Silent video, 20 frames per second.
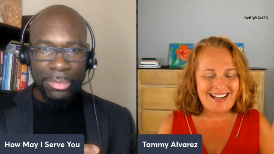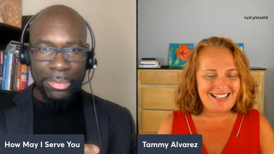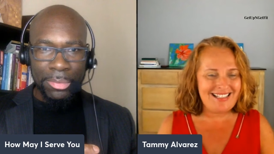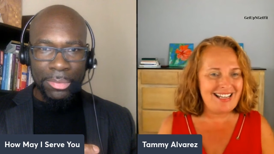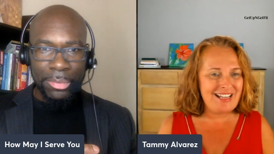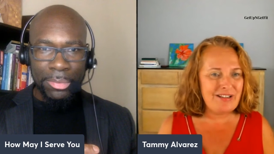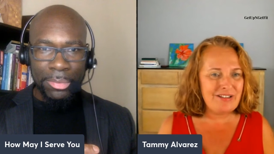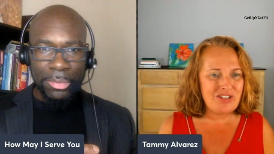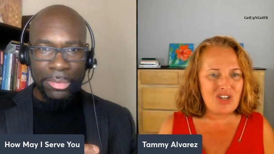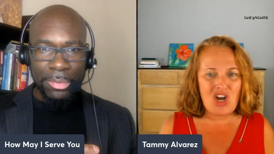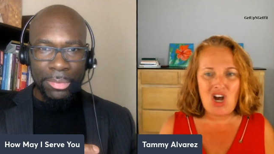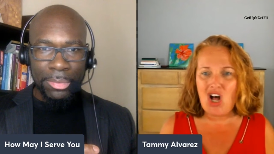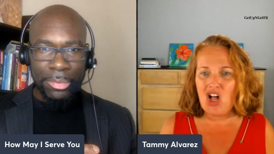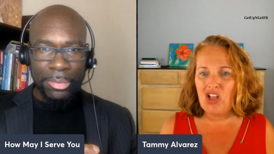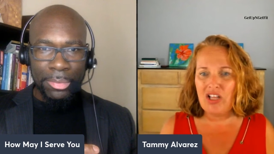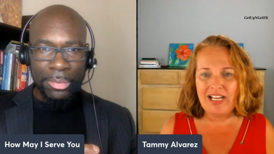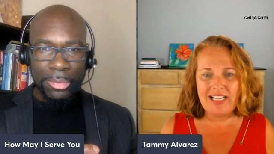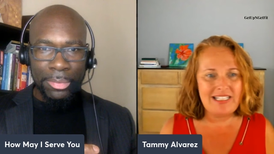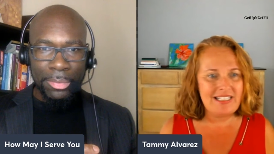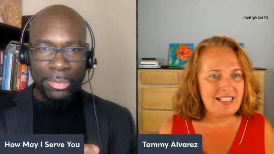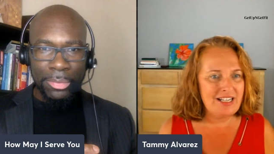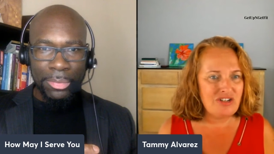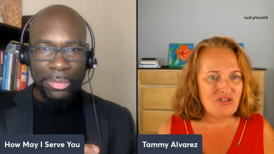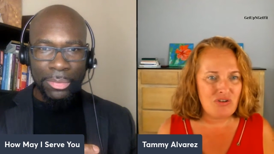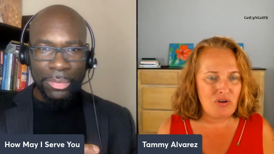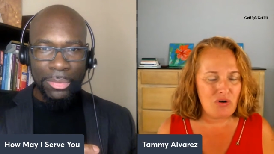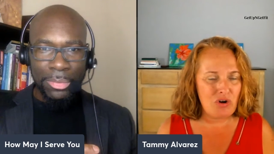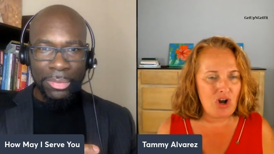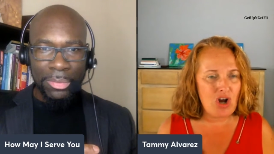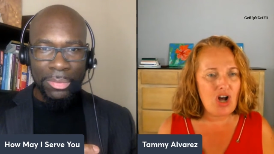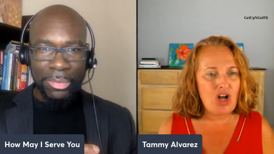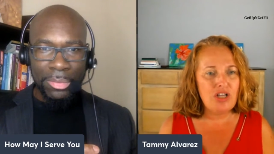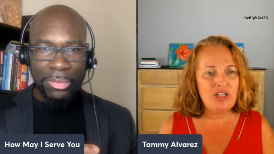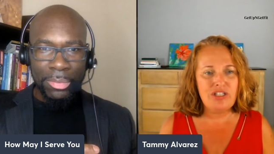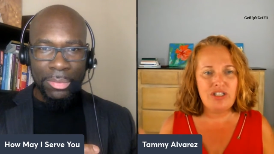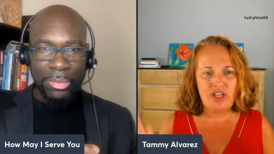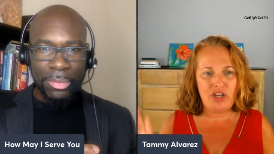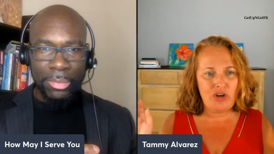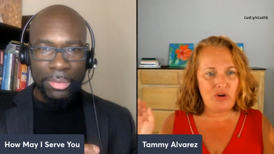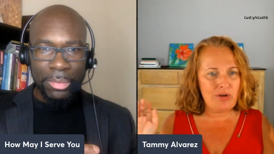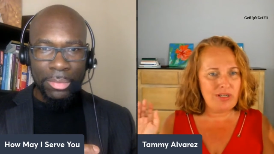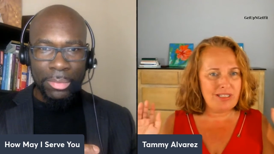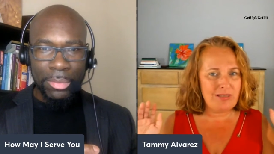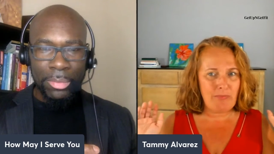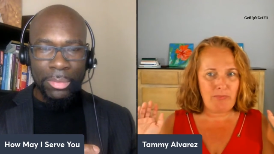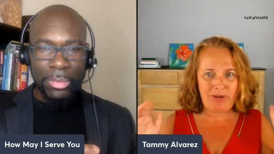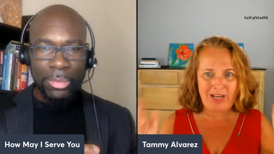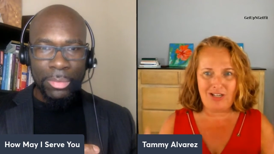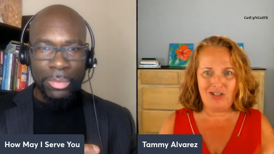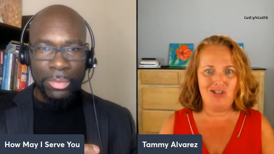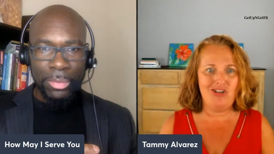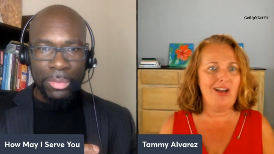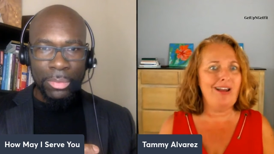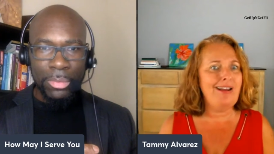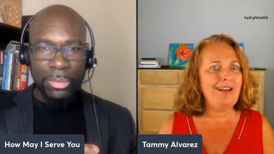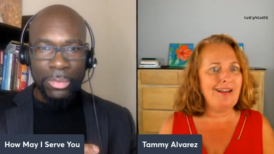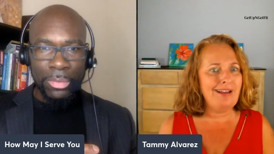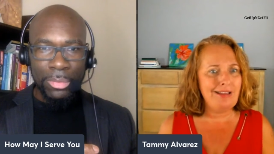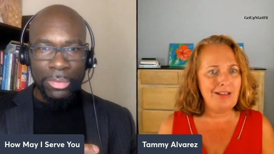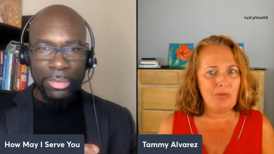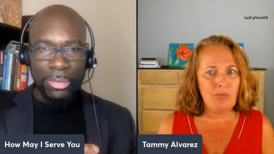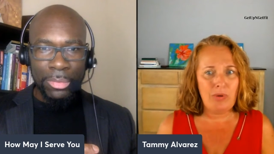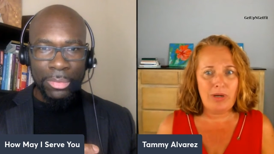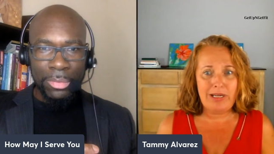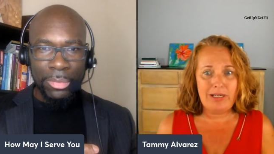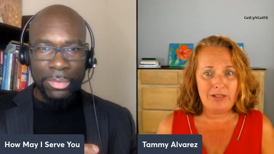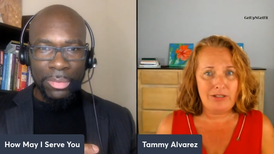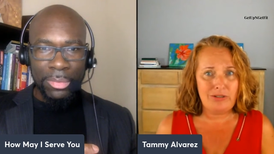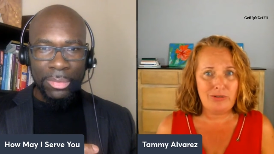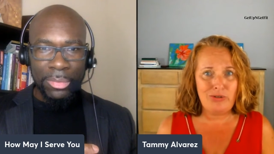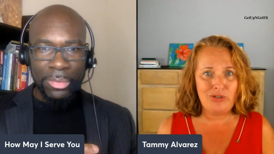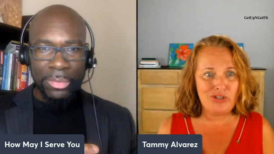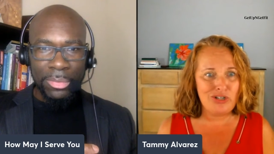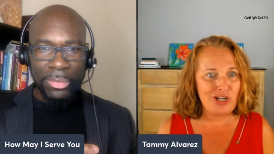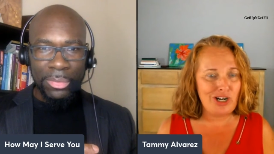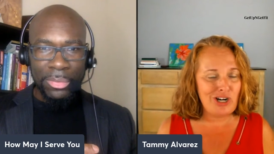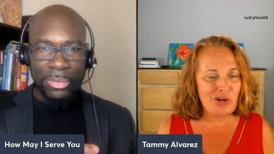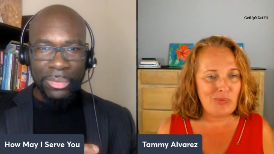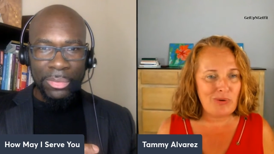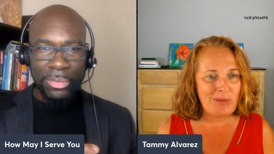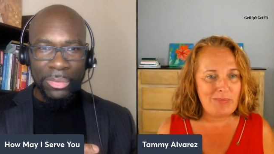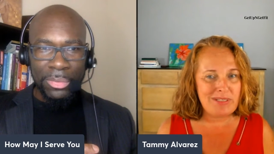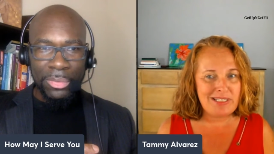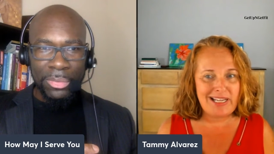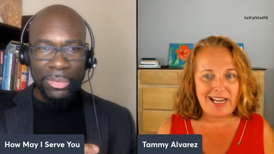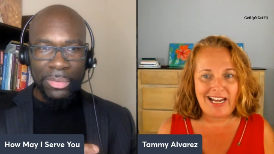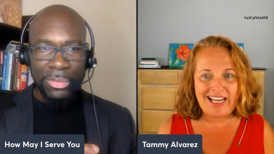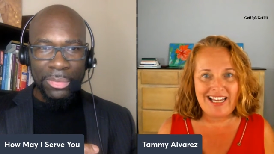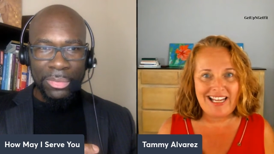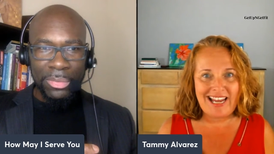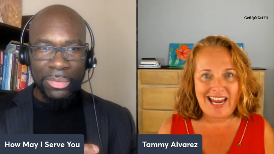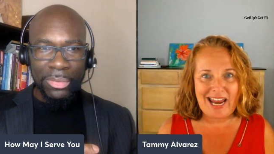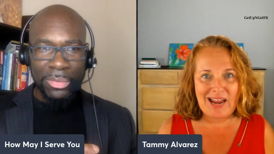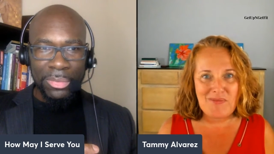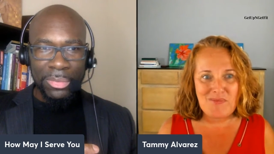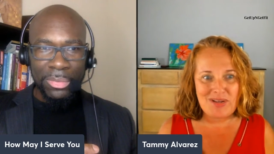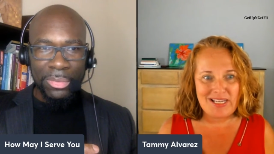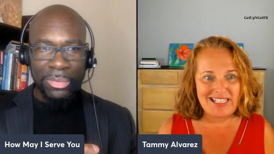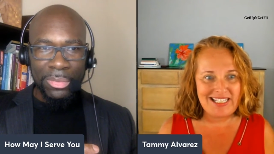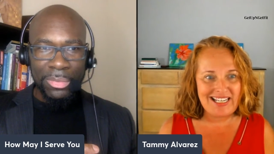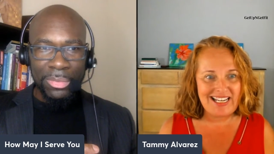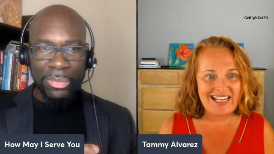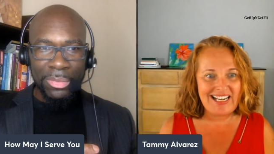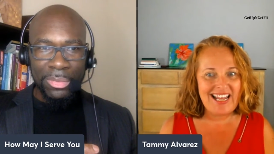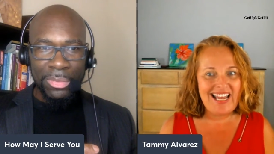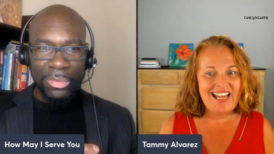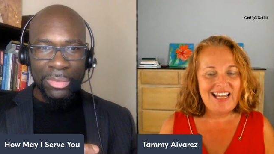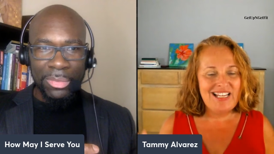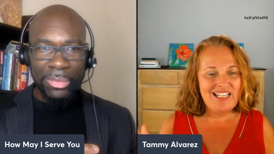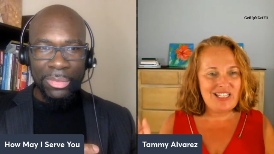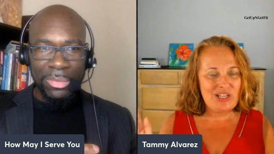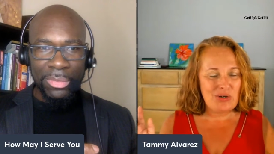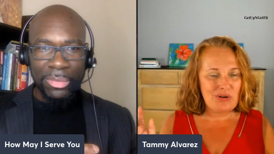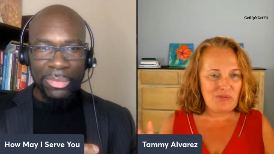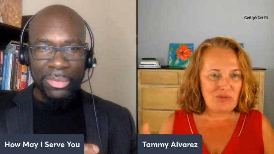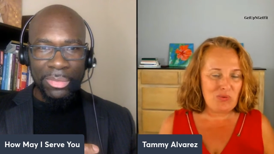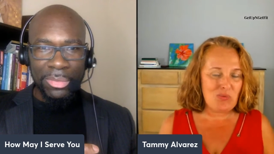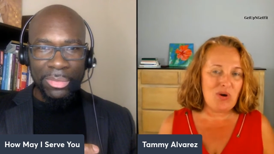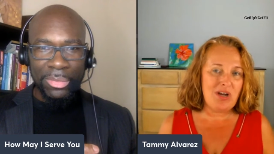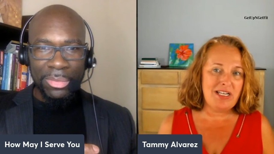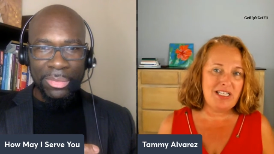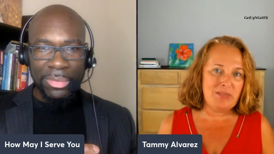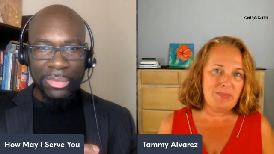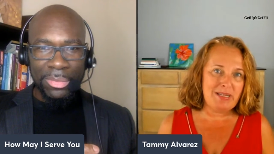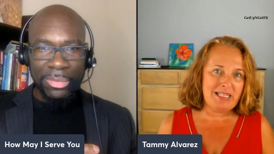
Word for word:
Speaker 1: not a sales call, it's an intro call. So it's a big giant yellow button. As soon as you get on our website, you can't miss it. So if you want to